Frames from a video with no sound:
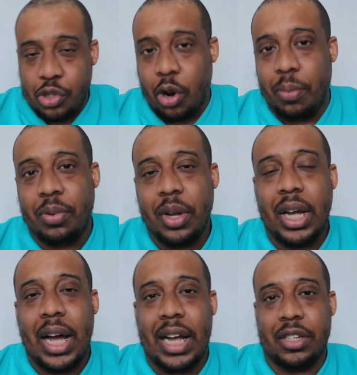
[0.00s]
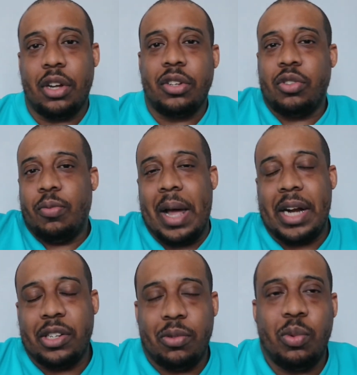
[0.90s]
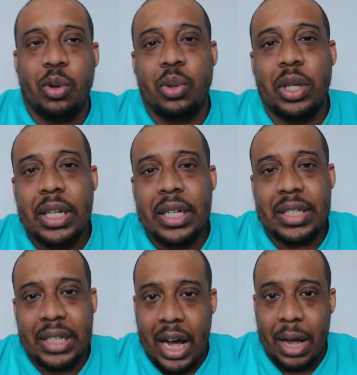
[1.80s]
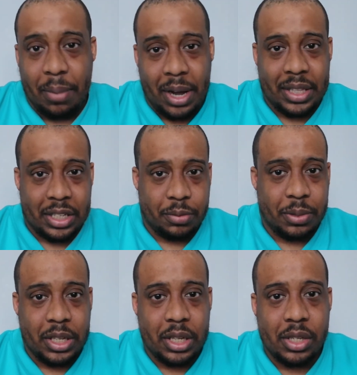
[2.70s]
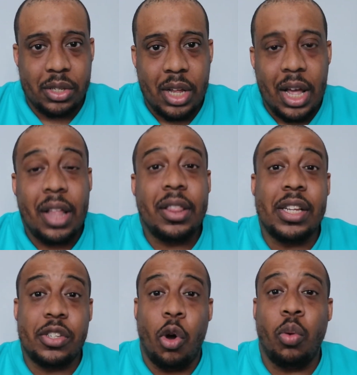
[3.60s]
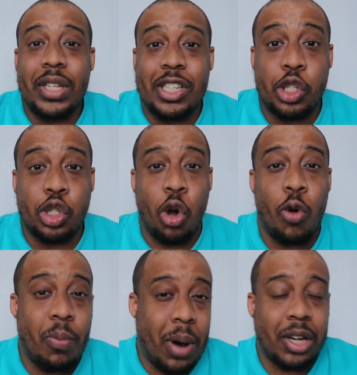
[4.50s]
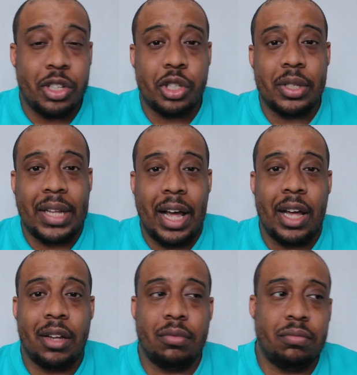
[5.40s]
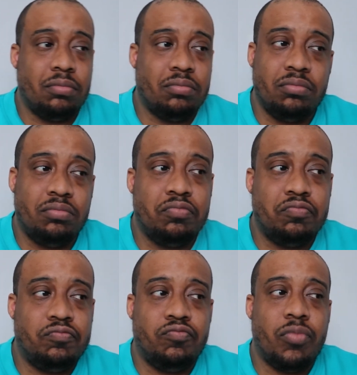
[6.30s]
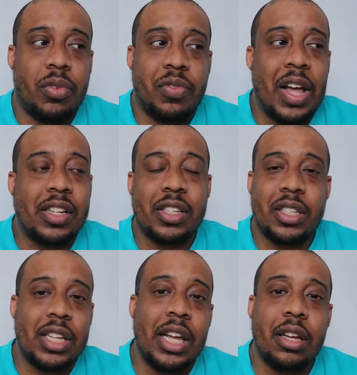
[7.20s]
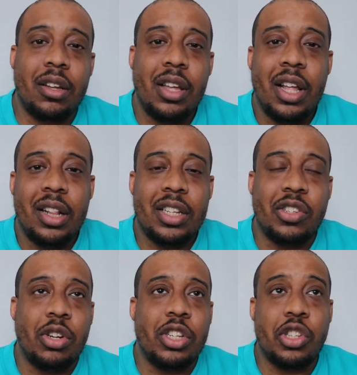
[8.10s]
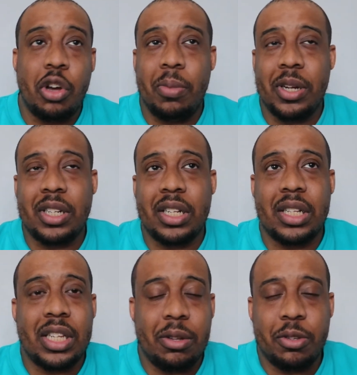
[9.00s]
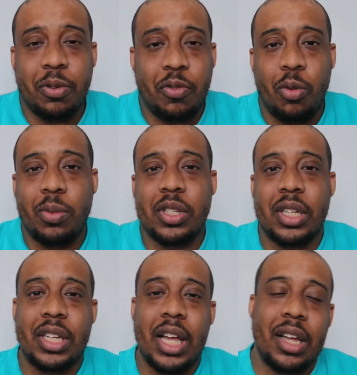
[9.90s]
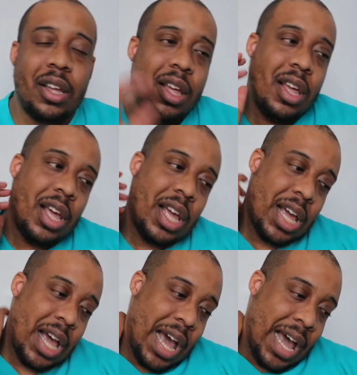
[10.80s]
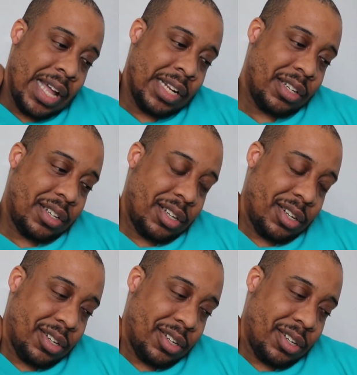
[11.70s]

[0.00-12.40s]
job as Arsenal manager will die by this, because there's only so much that fans could take. There's only so much that the team's performance could take. And